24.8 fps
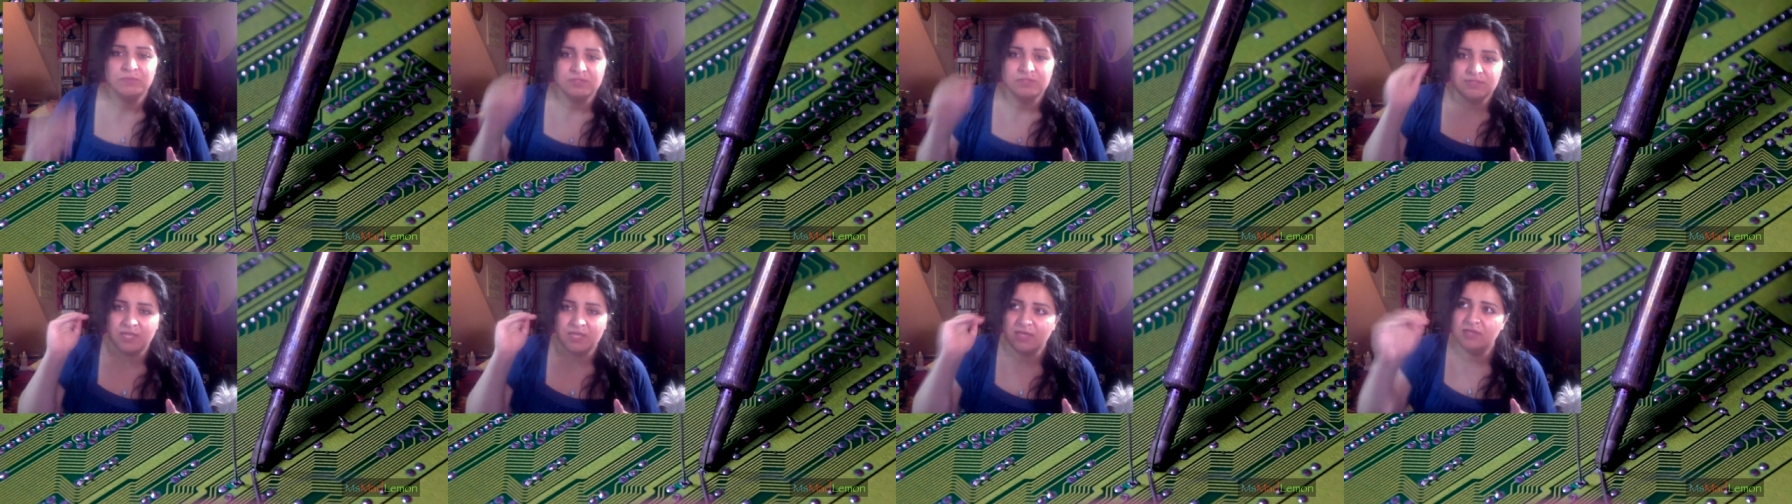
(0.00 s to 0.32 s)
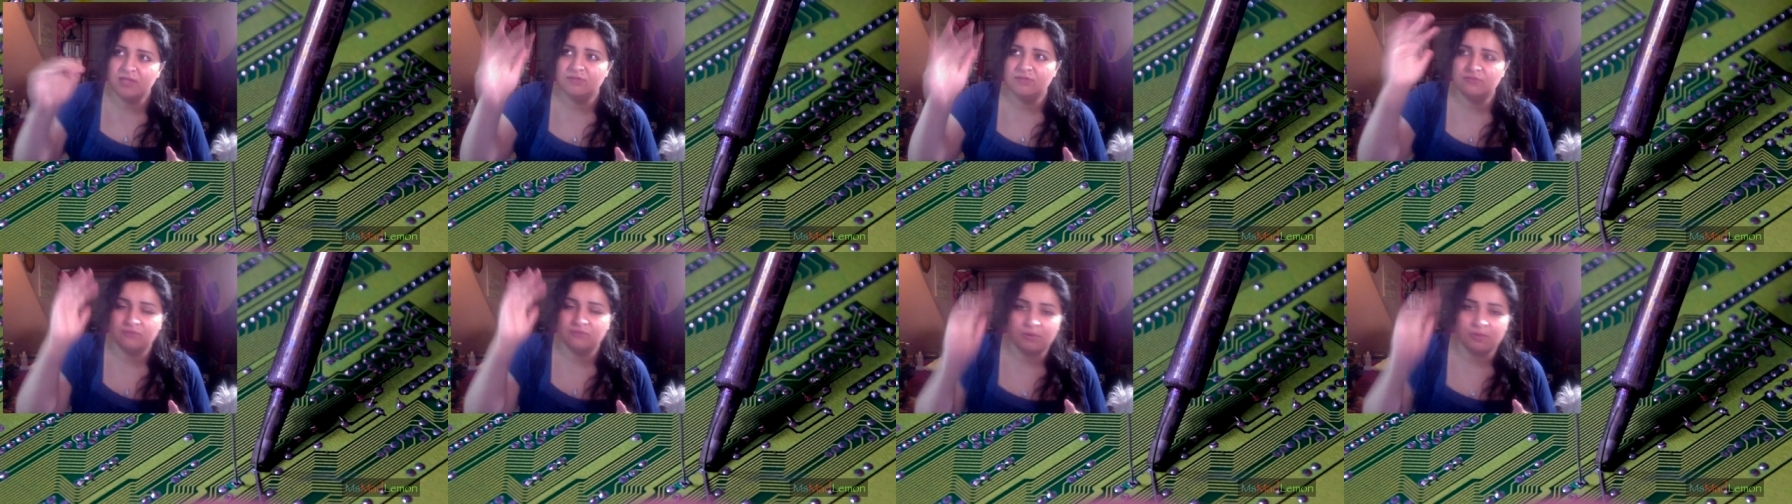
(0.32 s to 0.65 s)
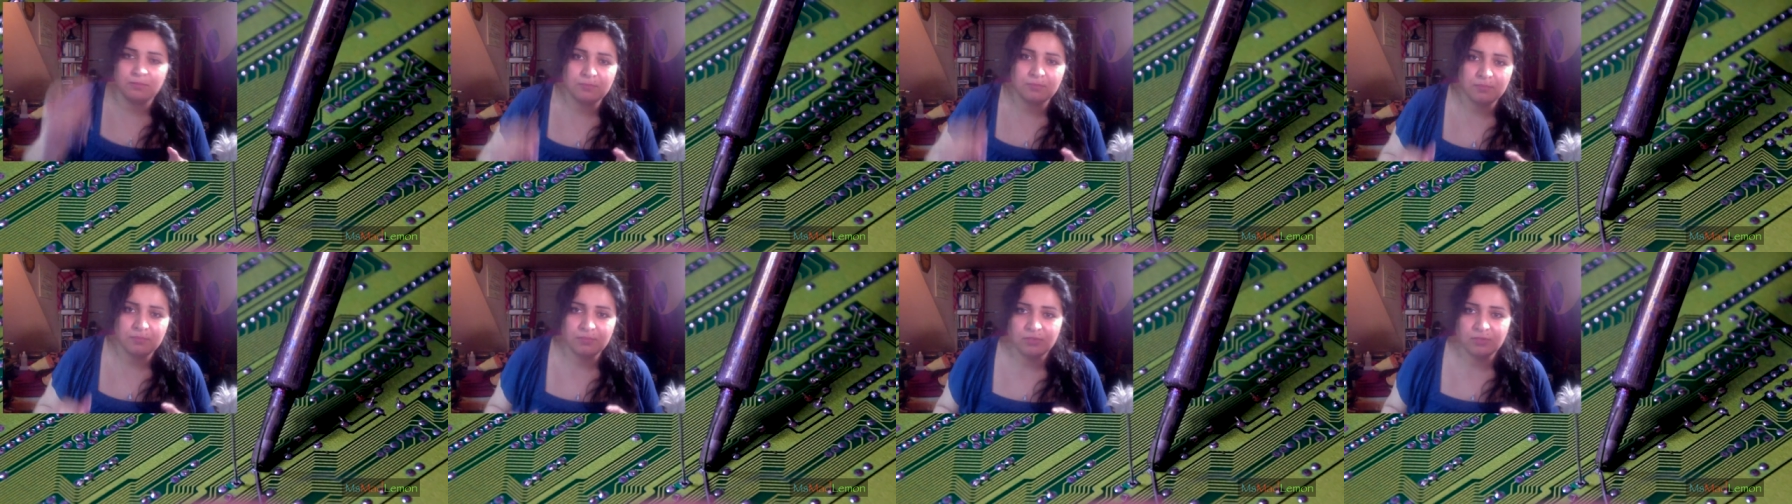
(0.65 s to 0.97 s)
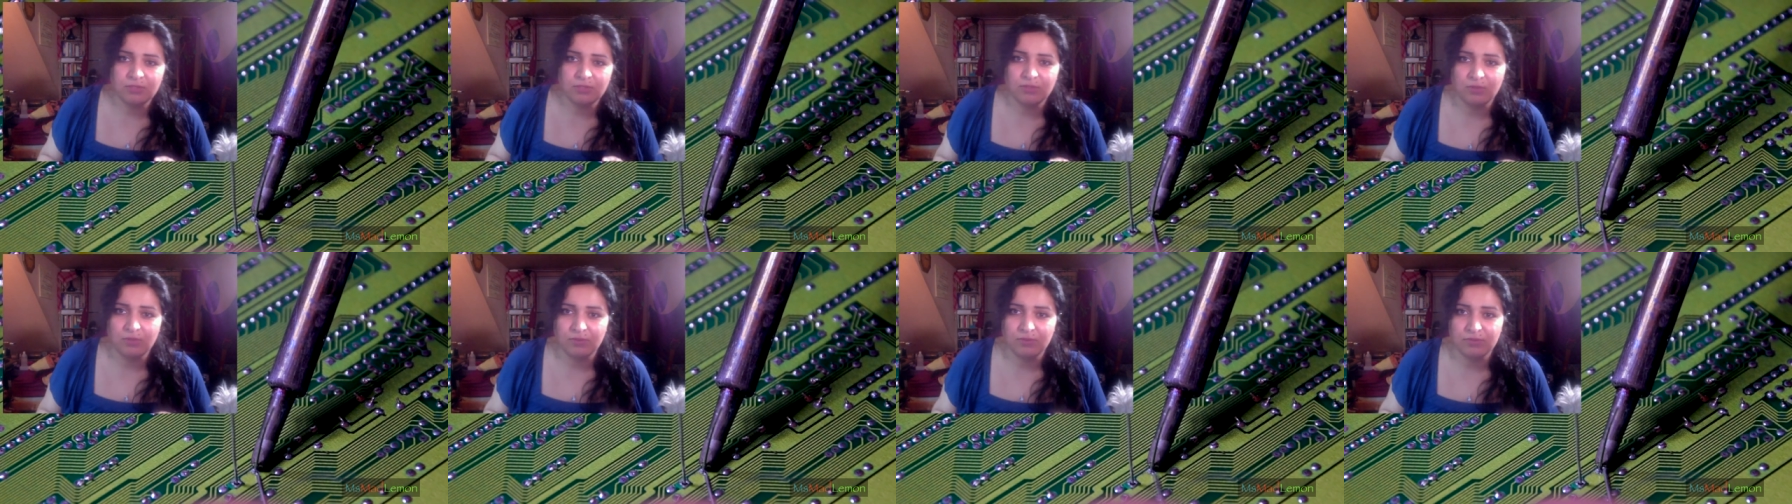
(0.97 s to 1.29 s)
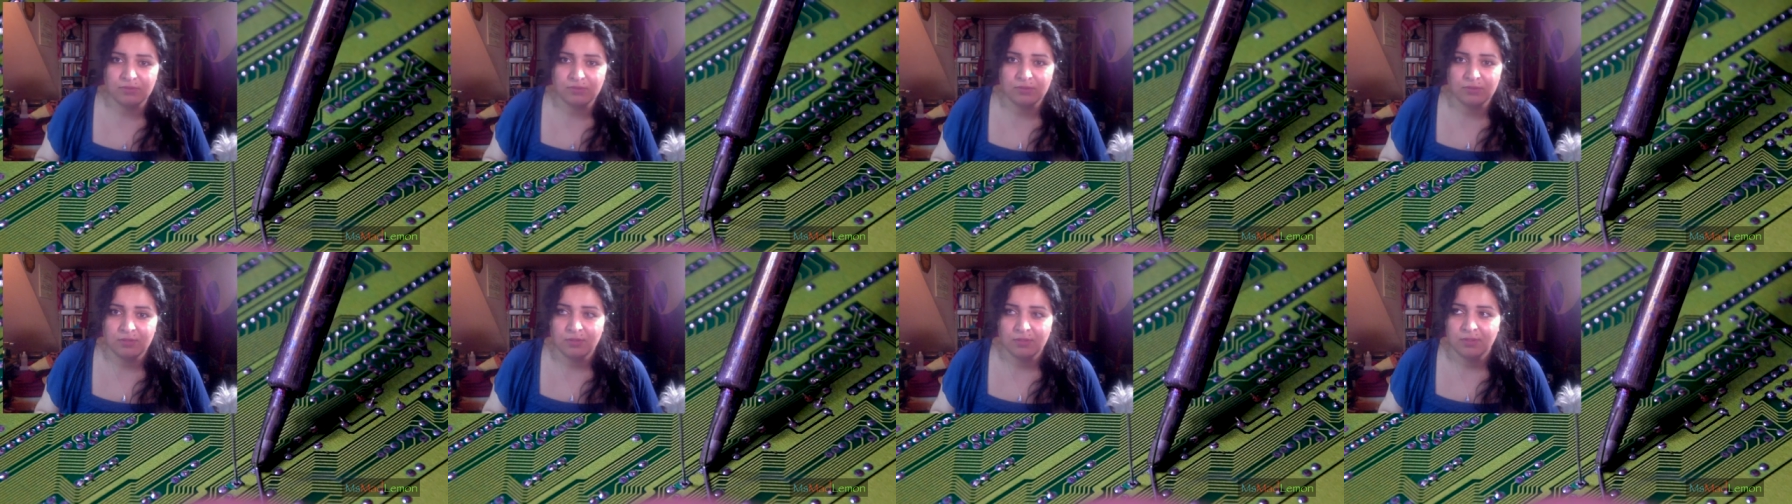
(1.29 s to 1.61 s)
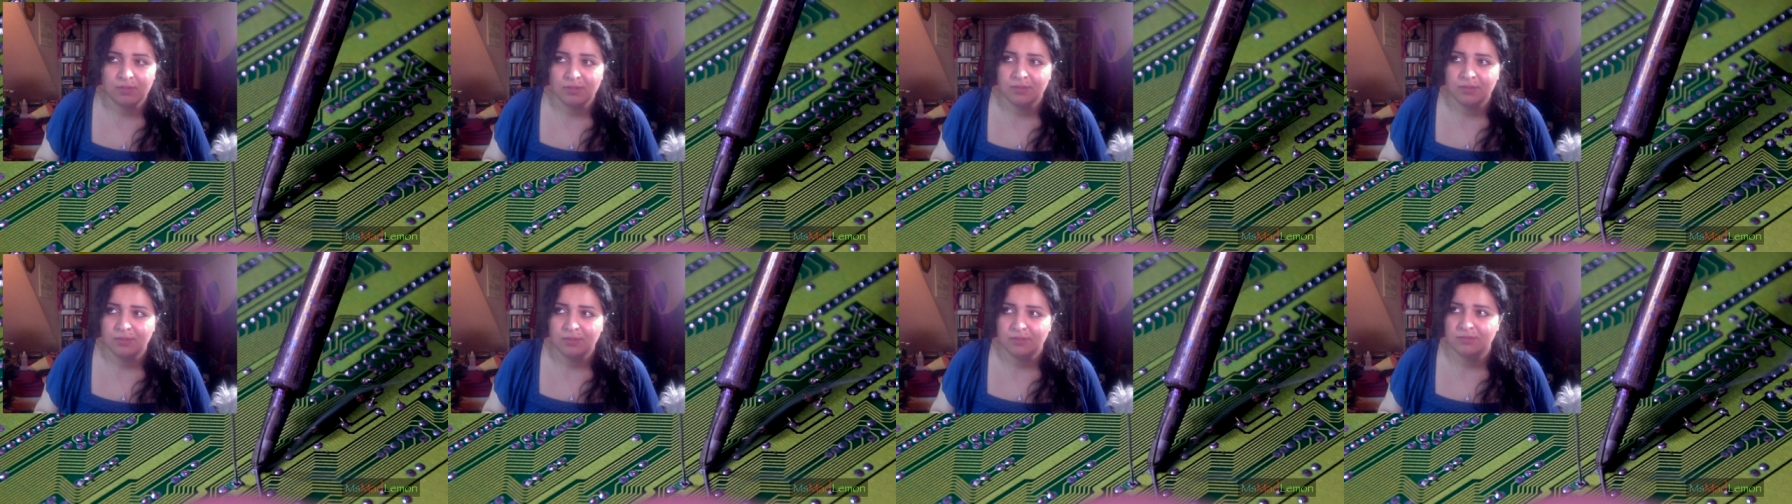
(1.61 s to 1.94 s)
Take it from, you know,
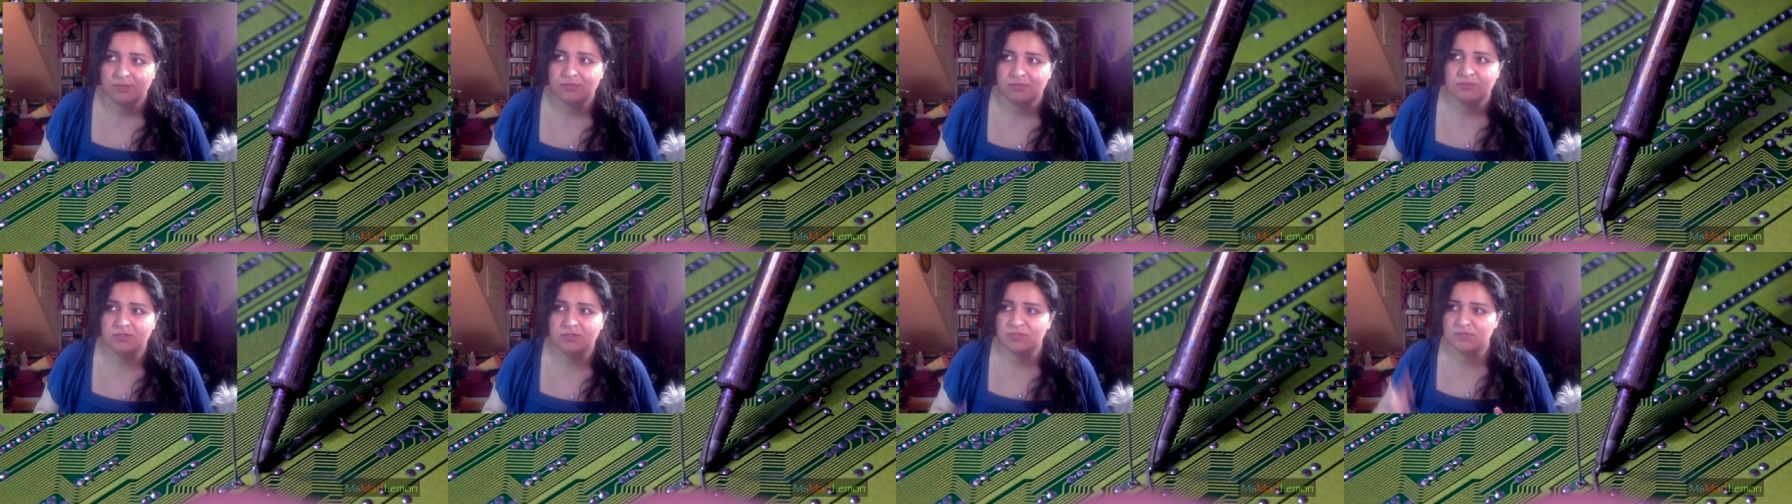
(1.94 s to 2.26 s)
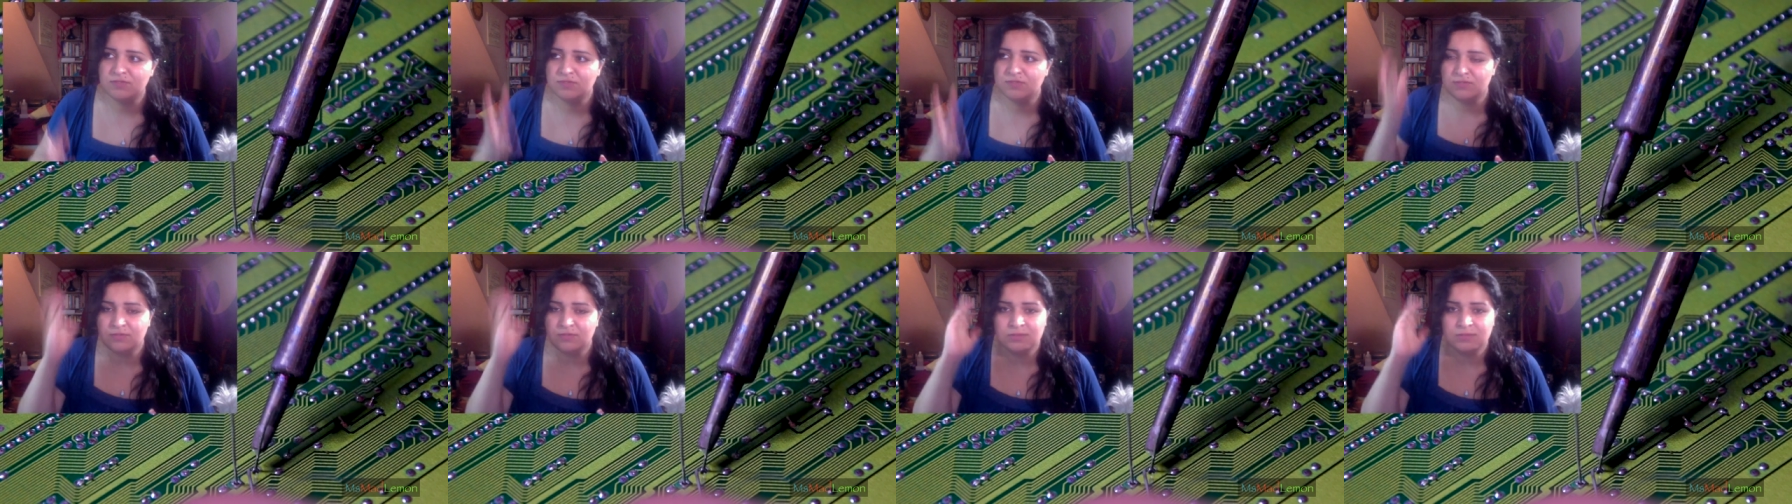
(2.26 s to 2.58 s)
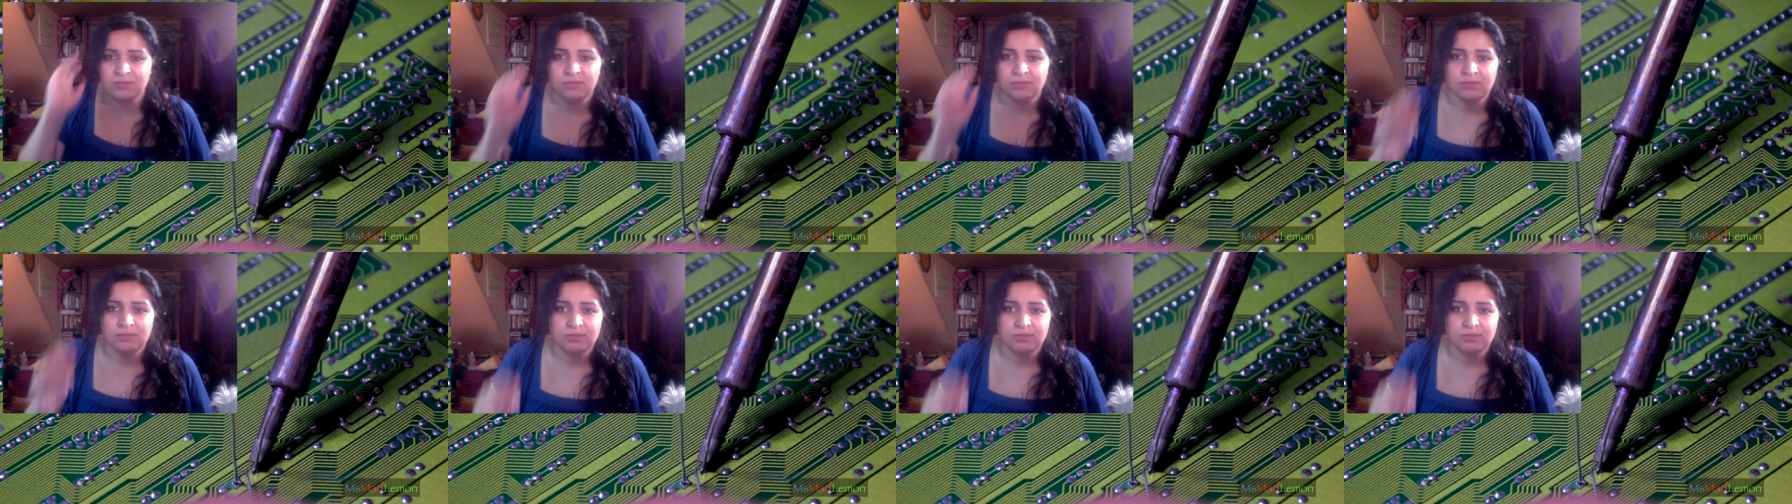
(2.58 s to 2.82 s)
this